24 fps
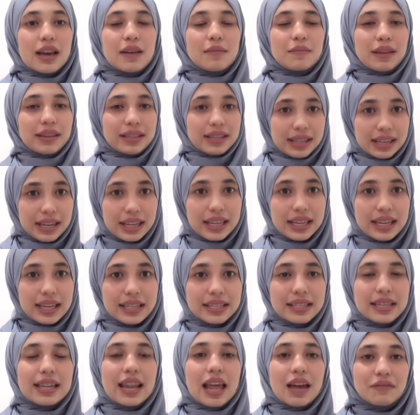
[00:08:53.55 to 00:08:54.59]
Basically,
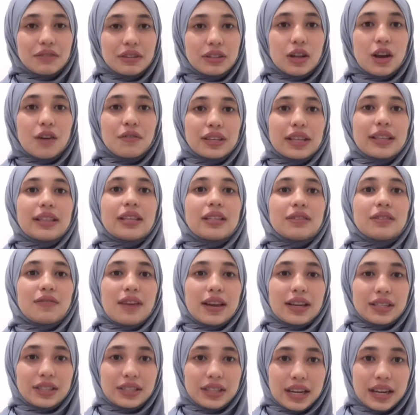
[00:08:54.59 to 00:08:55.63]
it's a level of
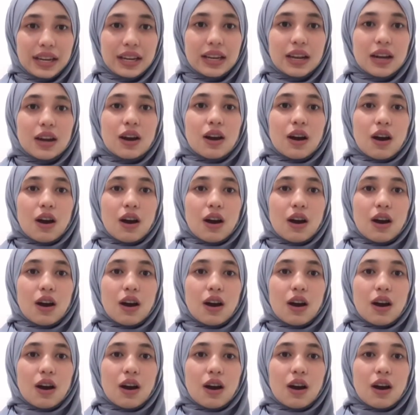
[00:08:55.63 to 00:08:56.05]
satisfaction